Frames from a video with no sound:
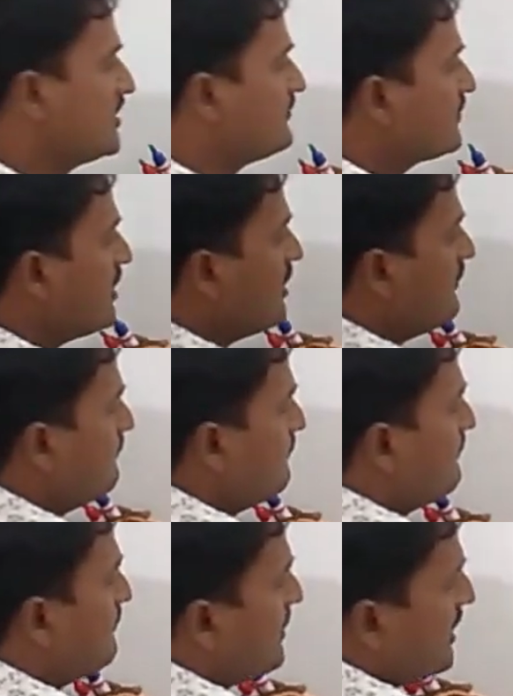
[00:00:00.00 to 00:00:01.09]

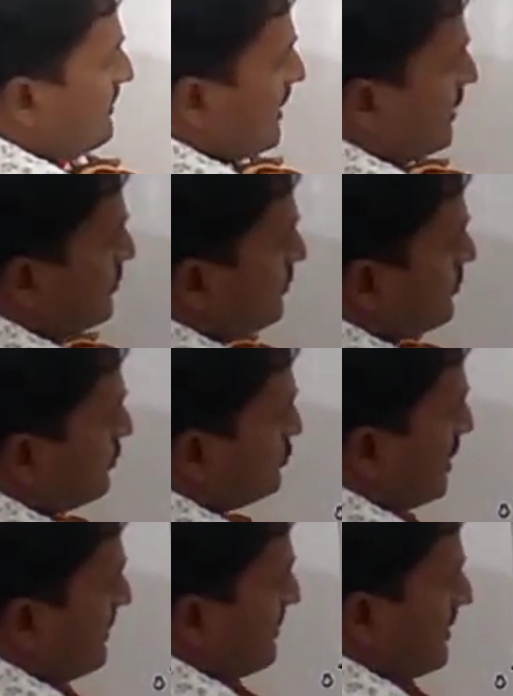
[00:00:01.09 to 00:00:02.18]
From pi by 2 to
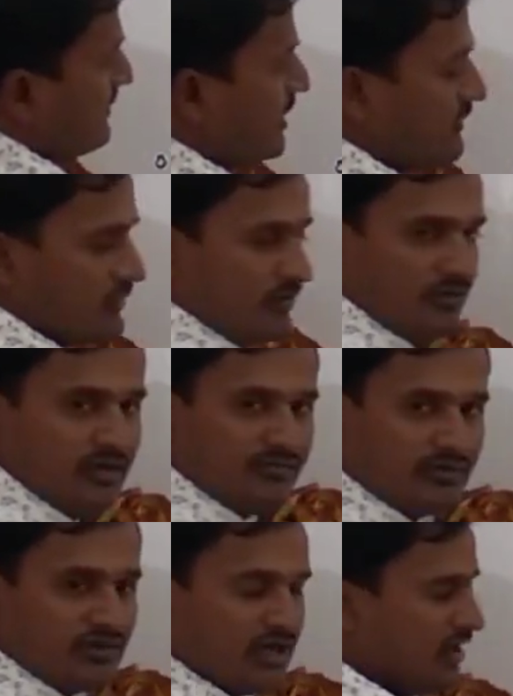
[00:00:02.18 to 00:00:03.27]
3 pi by 2 if
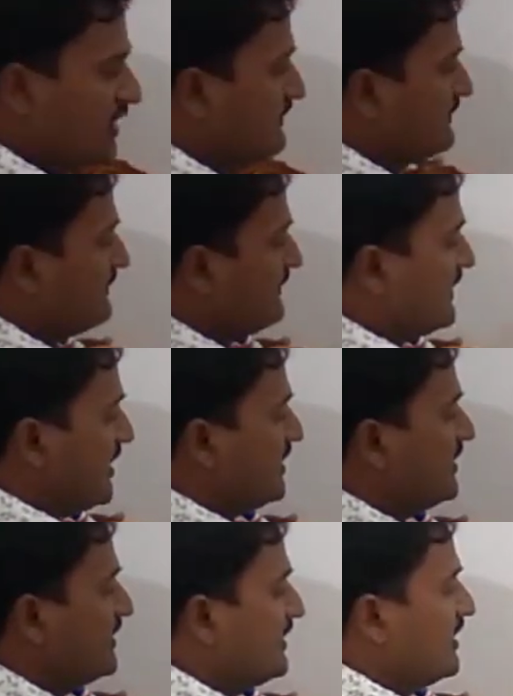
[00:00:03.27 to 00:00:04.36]
you take,
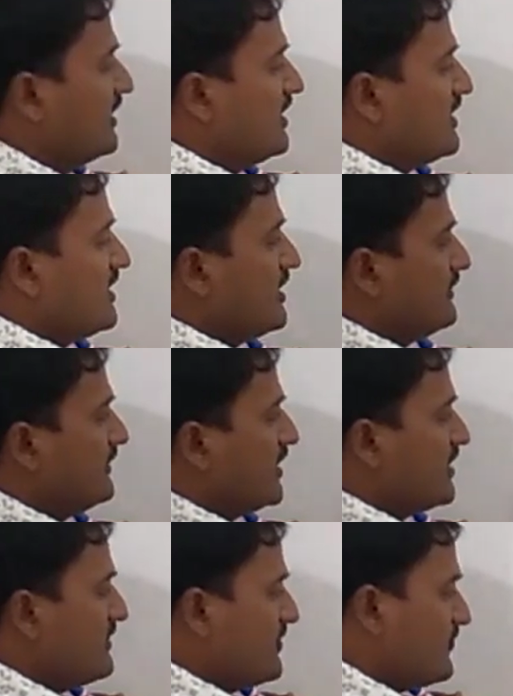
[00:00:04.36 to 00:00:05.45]
then the
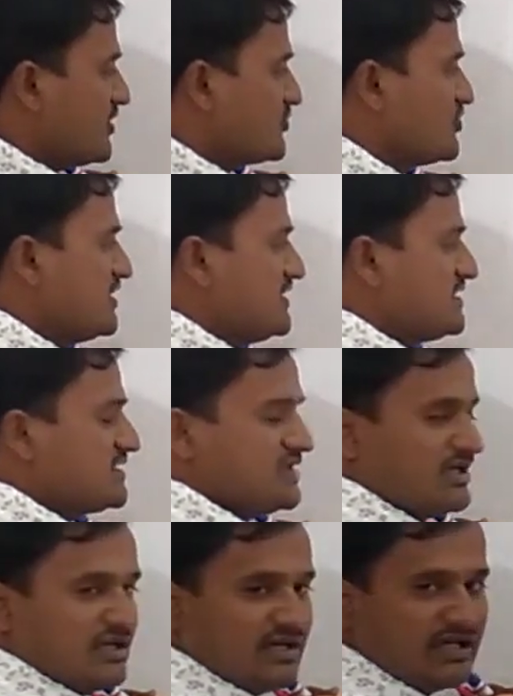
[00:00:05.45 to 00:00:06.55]
given function is
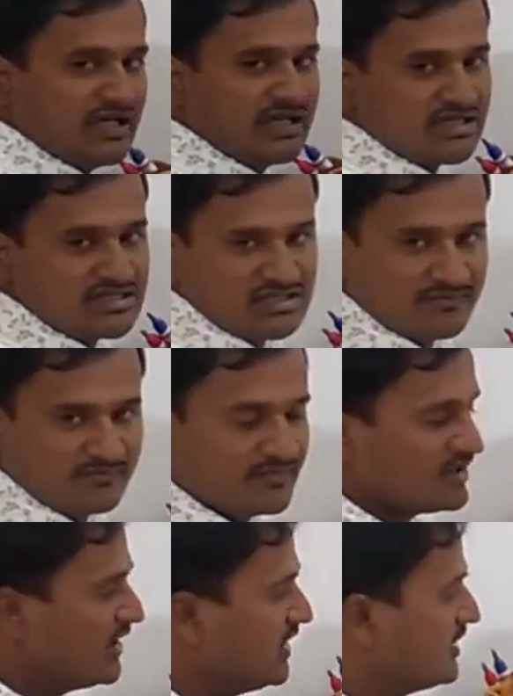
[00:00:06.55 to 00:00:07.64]
decreasing,
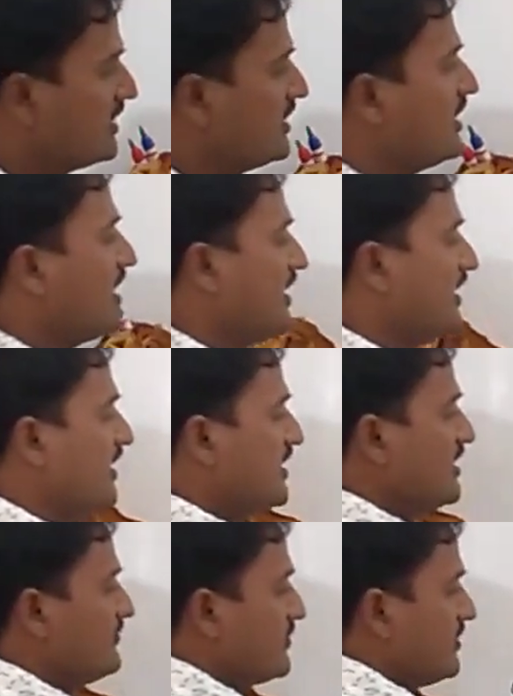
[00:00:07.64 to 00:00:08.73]
right? And
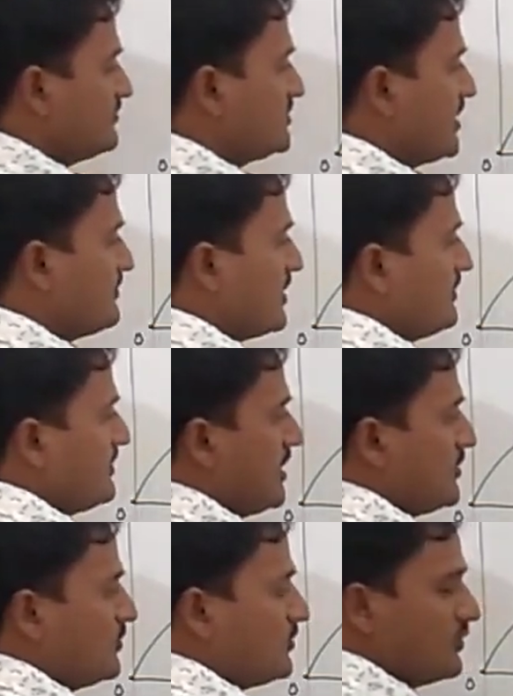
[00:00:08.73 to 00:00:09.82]
again from 3 pi by
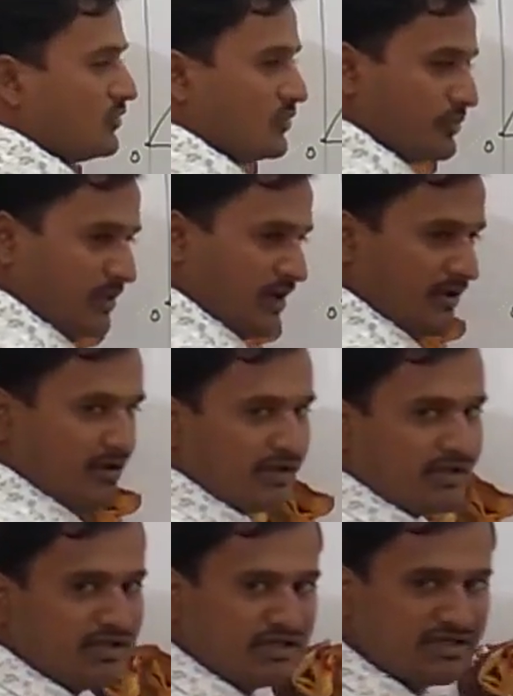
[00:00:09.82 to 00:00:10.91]
2 to 2 pi,
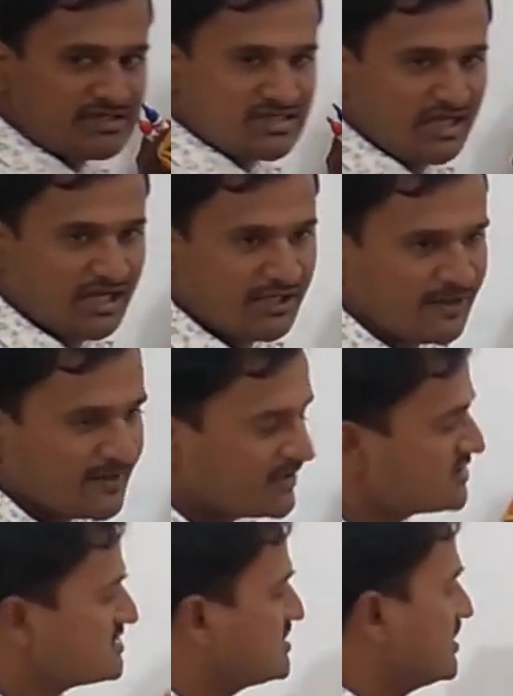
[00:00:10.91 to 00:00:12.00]
again it is
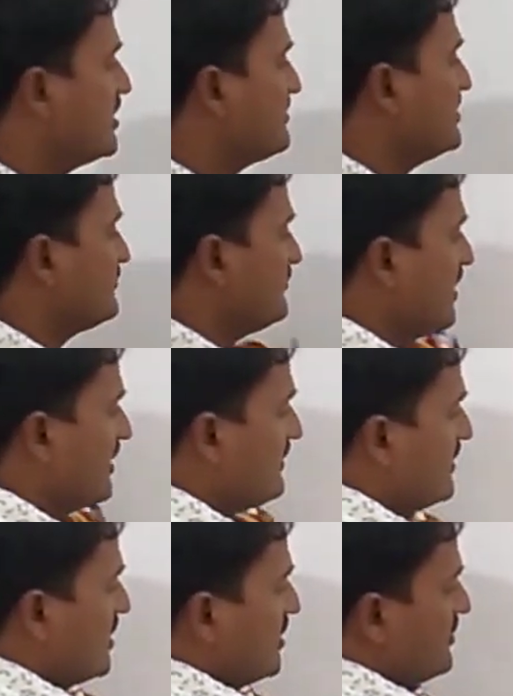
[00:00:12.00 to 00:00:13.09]
increasing. It means
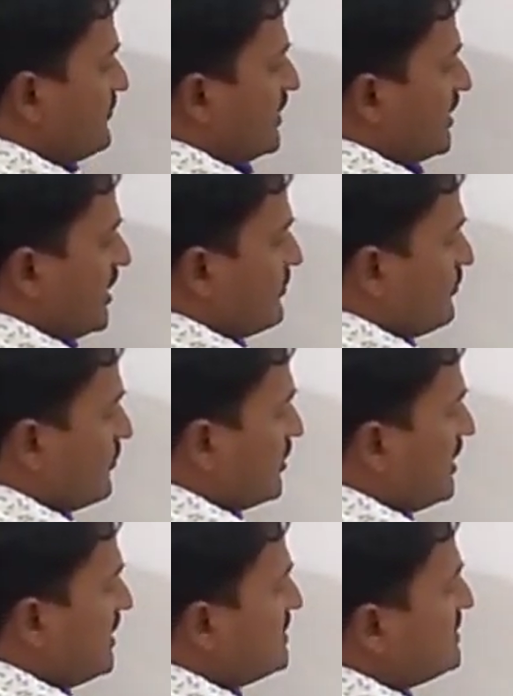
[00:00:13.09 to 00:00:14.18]
that if you take
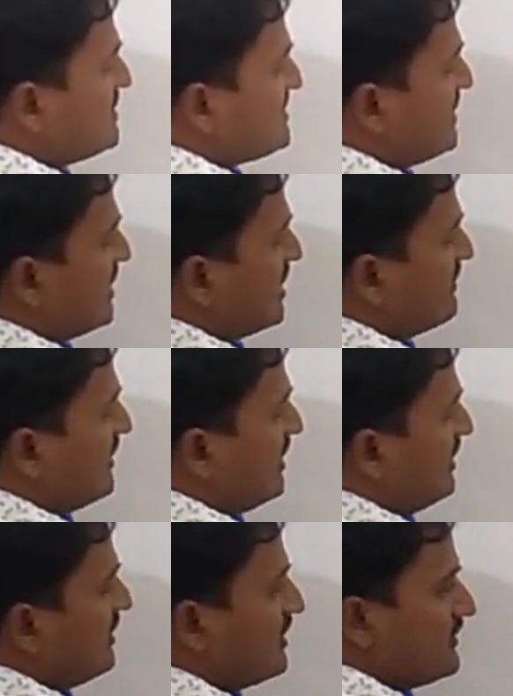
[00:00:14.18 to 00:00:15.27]
only in this
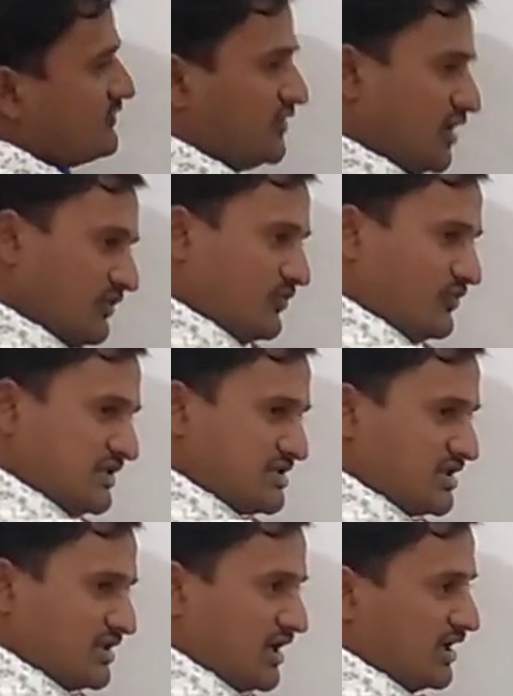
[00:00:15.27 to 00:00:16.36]
interval, then we will
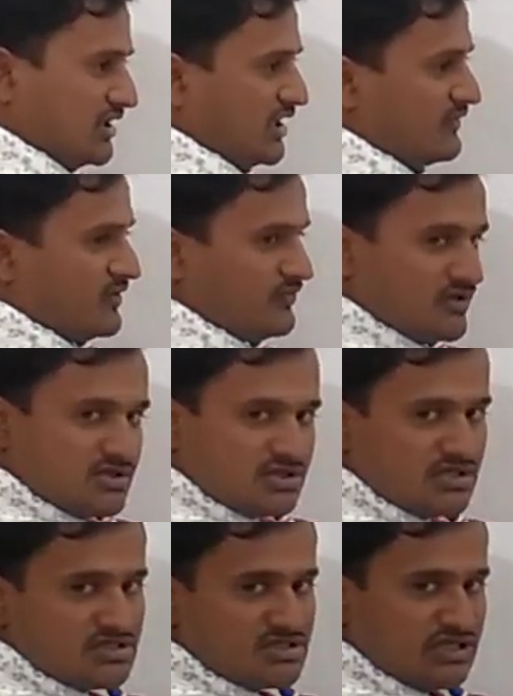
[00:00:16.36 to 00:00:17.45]
say that the given
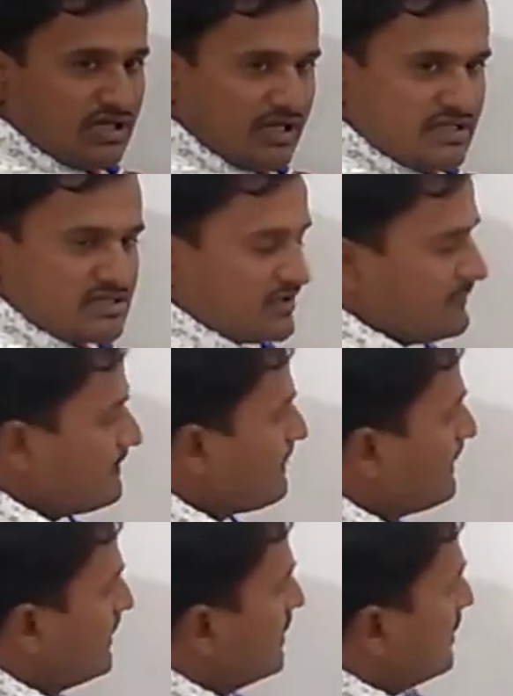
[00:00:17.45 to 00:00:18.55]
function is increasing.